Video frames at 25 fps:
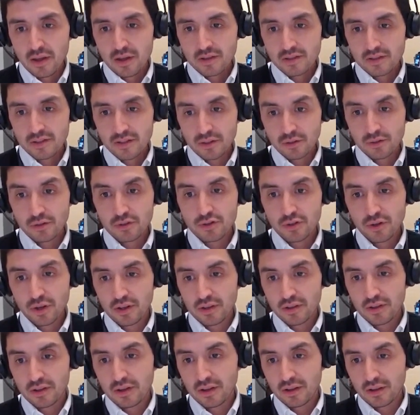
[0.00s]
still
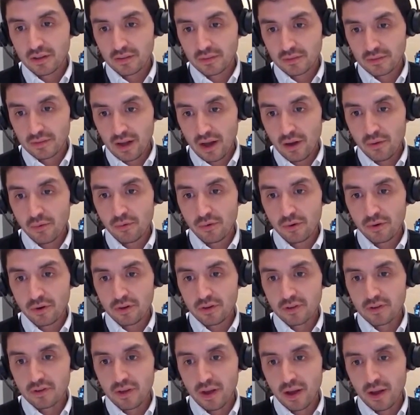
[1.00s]
trending
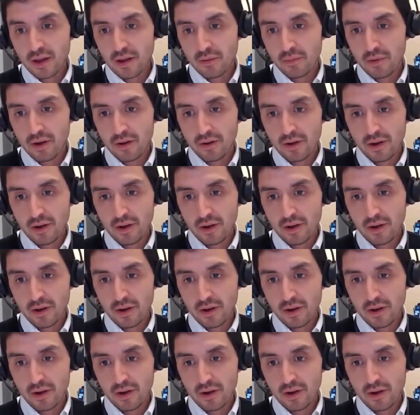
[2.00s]
downwards at about